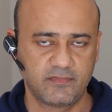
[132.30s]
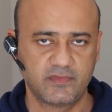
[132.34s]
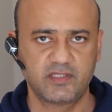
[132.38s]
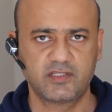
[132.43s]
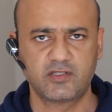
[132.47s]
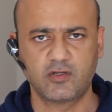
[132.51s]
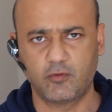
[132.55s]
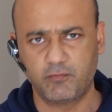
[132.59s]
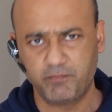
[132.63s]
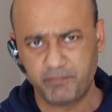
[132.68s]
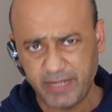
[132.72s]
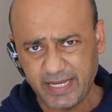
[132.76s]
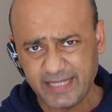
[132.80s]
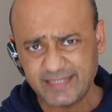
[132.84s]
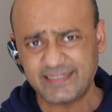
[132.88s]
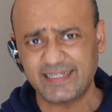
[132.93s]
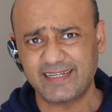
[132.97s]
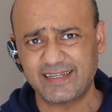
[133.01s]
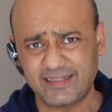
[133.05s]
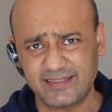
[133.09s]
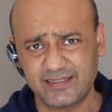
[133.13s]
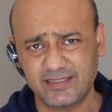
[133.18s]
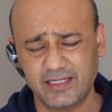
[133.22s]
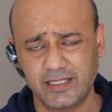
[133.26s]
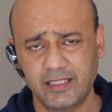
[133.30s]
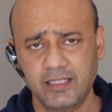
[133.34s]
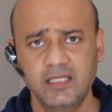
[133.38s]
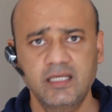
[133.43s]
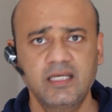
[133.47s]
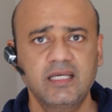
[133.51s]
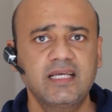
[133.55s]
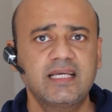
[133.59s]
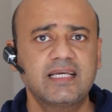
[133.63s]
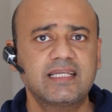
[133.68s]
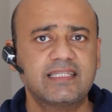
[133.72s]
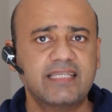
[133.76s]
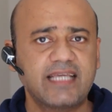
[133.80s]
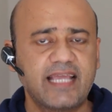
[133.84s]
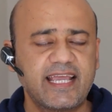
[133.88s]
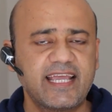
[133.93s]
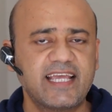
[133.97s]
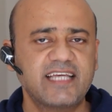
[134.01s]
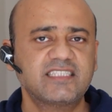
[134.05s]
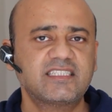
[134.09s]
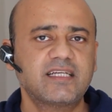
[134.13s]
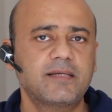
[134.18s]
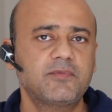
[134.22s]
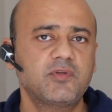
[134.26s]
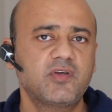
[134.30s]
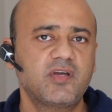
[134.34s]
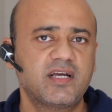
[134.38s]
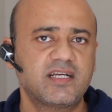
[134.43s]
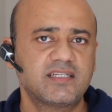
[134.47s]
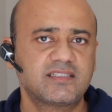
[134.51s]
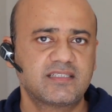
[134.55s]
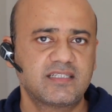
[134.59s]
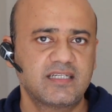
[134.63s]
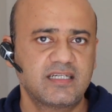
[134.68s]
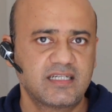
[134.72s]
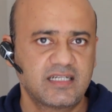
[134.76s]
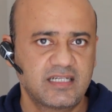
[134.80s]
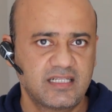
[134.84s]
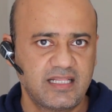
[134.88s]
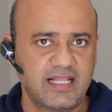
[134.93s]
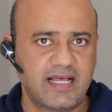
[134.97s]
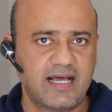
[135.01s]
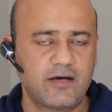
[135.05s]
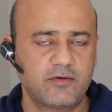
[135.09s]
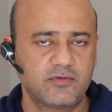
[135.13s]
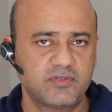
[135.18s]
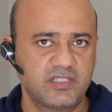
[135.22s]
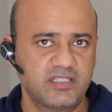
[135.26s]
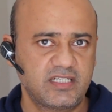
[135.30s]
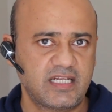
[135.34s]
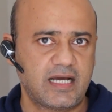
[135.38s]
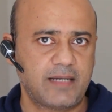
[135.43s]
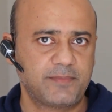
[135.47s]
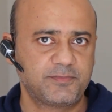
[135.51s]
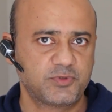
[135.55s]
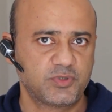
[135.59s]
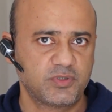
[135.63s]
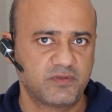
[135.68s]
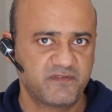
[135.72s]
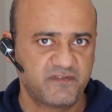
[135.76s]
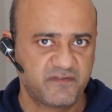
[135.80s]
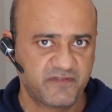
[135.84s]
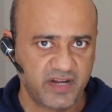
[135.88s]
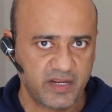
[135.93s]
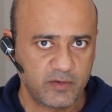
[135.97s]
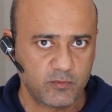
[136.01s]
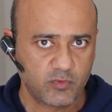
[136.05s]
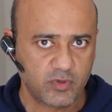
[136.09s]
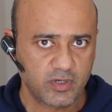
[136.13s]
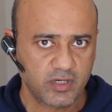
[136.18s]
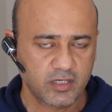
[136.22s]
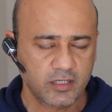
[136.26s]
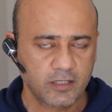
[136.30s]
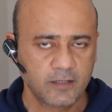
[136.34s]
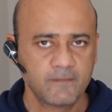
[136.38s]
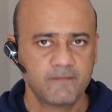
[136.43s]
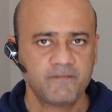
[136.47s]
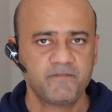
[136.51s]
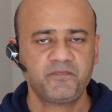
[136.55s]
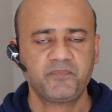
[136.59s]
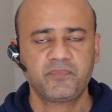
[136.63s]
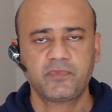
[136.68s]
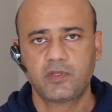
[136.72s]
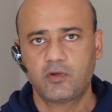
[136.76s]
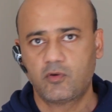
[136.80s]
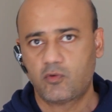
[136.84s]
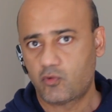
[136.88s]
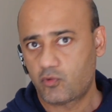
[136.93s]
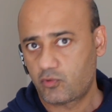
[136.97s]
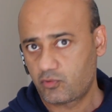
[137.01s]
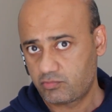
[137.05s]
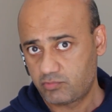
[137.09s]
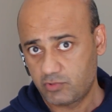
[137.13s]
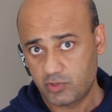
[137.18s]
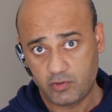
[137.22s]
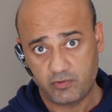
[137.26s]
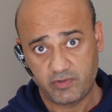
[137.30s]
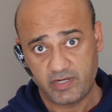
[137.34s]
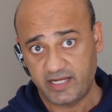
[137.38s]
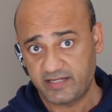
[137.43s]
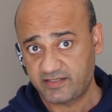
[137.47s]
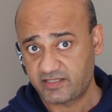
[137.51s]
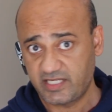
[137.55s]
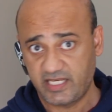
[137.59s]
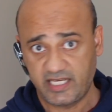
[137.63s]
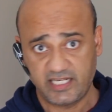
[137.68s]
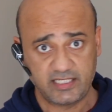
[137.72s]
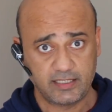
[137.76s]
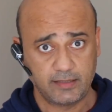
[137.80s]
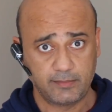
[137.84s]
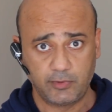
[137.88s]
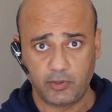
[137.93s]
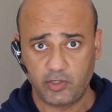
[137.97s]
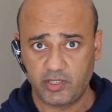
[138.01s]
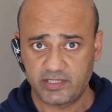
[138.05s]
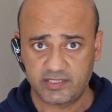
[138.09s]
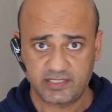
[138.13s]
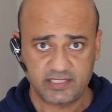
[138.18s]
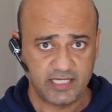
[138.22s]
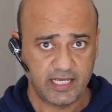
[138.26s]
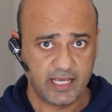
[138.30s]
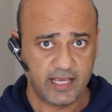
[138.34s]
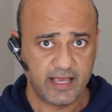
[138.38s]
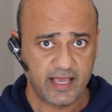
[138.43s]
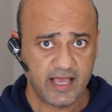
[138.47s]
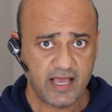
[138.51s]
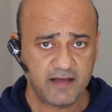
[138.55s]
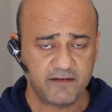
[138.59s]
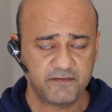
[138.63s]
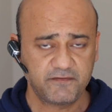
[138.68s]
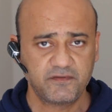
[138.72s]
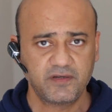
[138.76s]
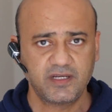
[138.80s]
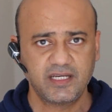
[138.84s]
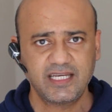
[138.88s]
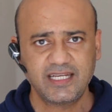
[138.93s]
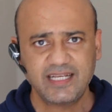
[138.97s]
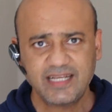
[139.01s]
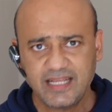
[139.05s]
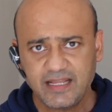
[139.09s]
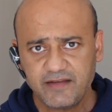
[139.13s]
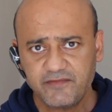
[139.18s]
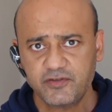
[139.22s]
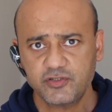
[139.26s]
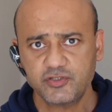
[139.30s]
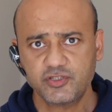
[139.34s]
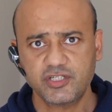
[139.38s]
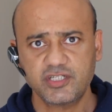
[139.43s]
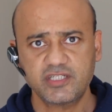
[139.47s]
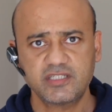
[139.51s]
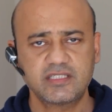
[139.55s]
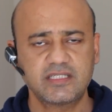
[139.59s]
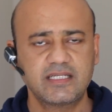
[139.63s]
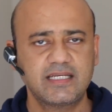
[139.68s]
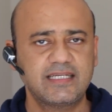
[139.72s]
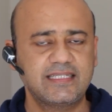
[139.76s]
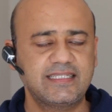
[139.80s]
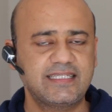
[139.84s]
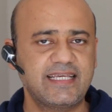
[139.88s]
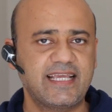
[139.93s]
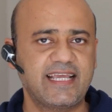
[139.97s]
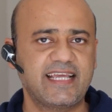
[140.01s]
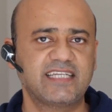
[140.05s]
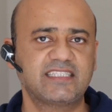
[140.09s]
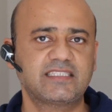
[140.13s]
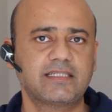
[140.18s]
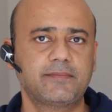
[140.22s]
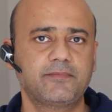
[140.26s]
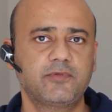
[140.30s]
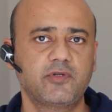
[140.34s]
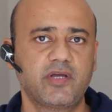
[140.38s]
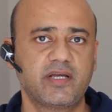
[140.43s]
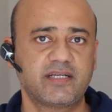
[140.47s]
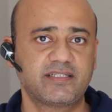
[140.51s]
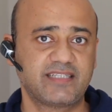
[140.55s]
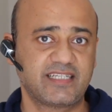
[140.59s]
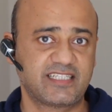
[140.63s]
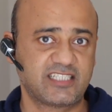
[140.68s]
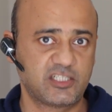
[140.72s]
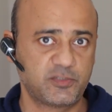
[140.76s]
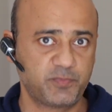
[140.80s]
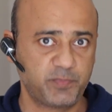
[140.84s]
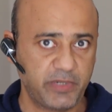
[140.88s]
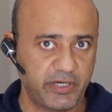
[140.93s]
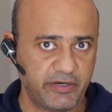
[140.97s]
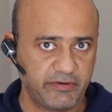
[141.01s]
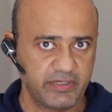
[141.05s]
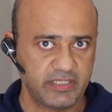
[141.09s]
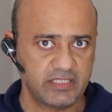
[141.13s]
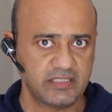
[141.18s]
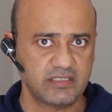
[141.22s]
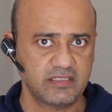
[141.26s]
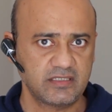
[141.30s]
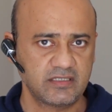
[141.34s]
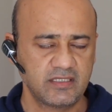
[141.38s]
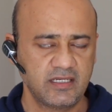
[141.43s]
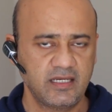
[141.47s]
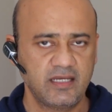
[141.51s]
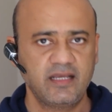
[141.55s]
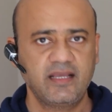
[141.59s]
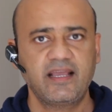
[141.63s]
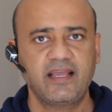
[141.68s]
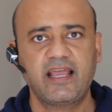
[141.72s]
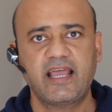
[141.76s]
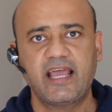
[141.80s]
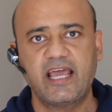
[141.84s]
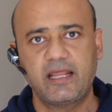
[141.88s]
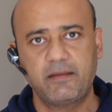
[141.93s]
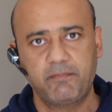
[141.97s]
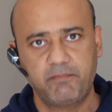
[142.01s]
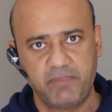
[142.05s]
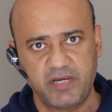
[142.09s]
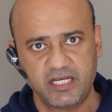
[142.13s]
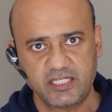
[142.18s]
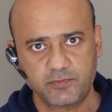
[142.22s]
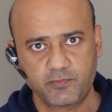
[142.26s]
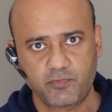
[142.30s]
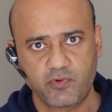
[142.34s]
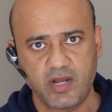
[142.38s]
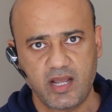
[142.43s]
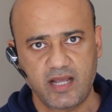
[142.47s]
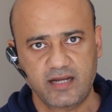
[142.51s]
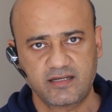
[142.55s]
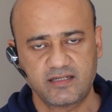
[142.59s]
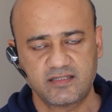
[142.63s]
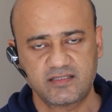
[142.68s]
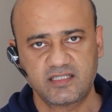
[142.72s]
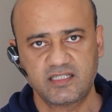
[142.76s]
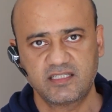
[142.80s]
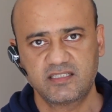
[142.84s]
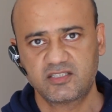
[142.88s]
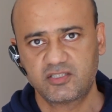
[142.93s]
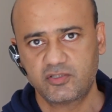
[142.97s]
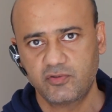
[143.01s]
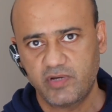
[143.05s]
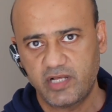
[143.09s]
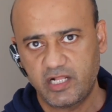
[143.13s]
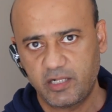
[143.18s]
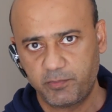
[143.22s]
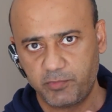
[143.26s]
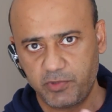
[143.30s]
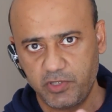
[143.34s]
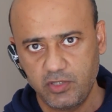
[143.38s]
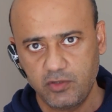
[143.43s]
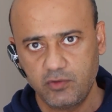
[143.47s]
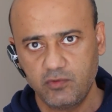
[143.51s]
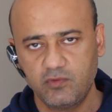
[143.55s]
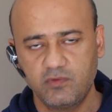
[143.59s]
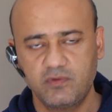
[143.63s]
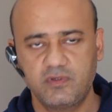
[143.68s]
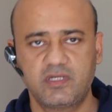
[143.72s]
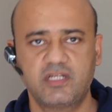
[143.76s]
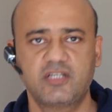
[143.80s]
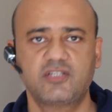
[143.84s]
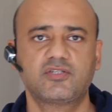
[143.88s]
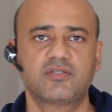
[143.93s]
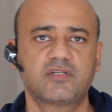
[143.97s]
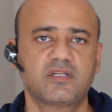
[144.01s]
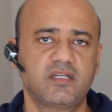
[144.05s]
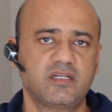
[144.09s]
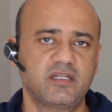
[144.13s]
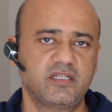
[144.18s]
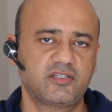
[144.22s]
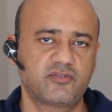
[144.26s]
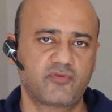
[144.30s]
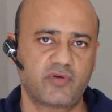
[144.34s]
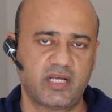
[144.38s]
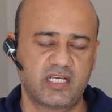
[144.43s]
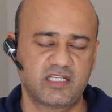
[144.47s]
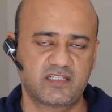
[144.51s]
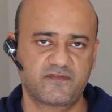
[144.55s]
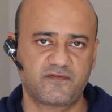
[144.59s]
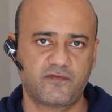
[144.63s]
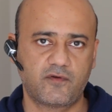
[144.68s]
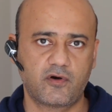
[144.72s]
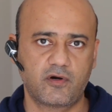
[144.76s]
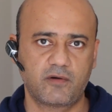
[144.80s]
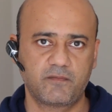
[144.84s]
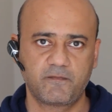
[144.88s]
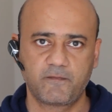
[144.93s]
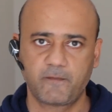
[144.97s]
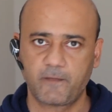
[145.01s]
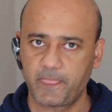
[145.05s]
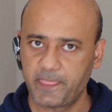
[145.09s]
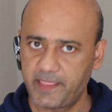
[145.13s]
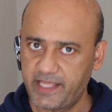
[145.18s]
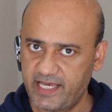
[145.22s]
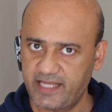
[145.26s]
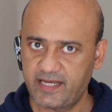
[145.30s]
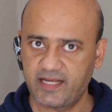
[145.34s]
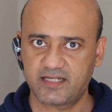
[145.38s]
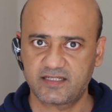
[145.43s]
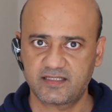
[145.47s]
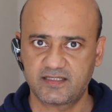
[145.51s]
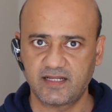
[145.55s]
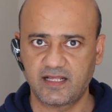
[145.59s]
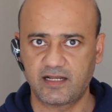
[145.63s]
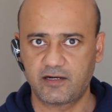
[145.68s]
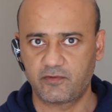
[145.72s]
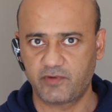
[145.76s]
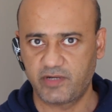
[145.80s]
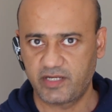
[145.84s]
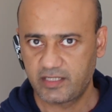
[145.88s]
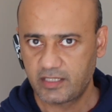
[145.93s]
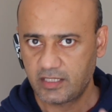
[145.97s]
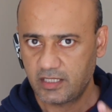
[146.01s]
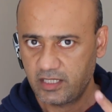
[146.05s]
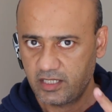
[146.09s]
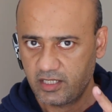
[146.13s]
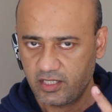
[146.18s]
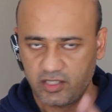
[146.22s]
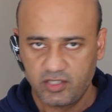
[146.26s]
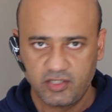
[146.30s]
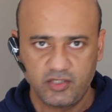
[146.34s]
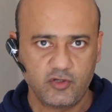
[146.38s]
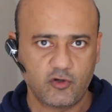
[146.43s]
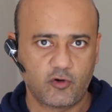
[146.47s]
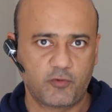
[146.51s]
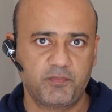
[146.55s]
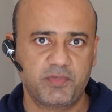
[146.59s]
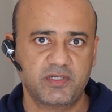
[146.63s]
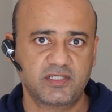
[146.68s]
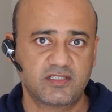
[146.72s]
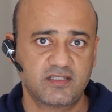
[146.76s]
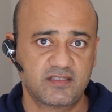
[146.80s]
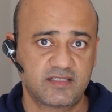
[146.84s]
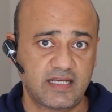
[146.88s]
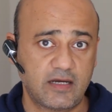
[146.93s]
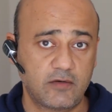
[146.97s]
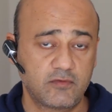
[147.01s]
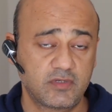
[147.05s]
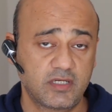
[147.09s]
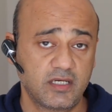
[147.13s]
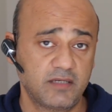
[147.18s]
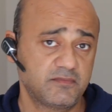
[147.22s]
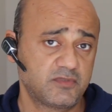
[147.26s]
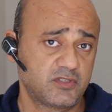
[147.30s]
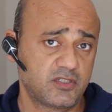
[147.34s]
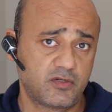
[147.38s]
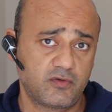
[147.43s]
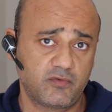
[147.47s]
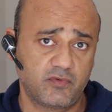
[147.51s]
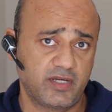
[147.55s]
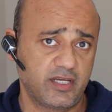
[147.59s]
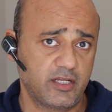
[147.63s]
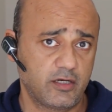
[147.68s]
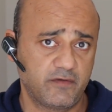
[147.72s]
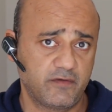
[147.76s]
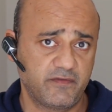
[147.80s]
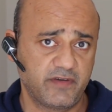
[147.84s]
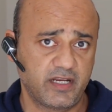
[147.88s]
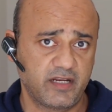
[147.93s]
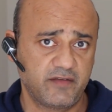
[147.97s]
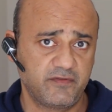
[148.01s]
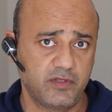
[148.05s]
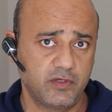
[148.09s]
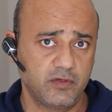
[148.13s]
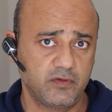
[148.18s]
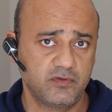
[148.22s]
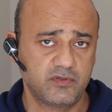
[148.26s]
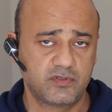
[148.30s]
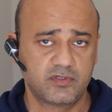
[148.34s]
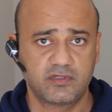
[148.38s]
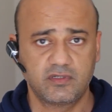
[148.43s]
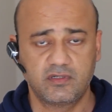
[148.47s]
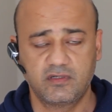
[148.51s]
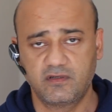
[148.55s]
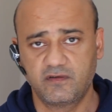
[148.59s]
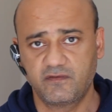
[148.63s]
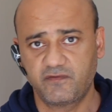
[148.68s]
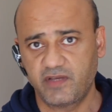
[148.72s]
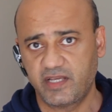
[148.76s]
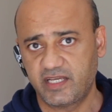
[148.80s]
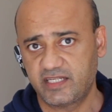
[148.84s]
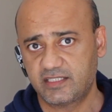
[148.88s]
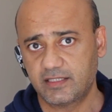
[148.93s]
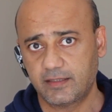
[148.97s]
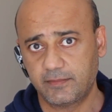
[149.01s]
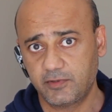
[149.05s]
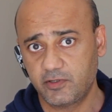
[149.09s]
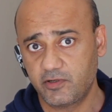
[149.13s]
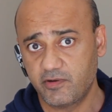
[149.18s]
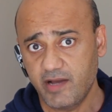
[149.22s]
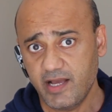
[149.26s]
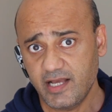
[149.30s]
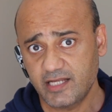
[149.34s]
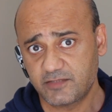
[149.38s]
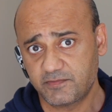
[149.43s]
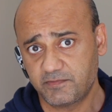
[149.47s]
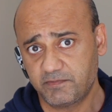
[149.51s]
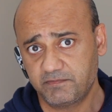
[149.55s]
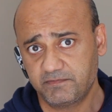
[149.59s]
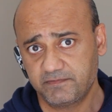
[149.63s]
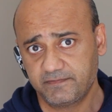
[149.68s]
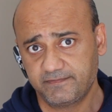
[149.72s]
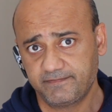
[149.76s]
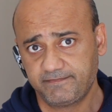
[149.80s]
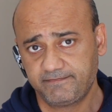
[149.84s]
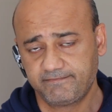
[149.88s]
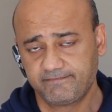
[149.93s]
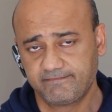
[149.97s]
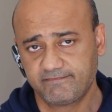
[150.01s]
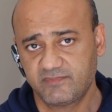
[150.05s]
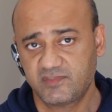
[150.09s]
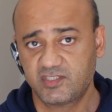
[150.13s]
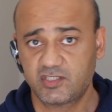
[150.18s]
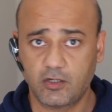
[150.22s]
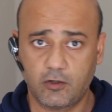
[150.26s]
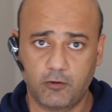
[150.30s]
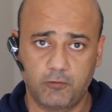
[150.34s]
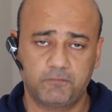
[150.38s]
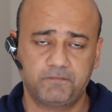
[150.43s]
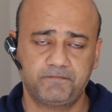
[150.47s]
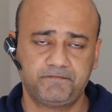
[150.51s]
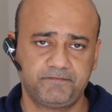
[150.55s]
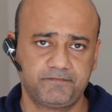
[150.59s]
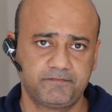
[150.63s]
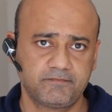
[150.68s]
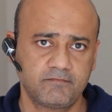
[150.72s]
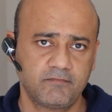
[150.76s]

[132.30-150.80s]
So basically, the AWS Cloud Adoption Framework, or known as the AWS CAF, it leverages the AWS experience and best practices to help you digitally transform and accelerate your business outcomes through innovative use of AWS. So,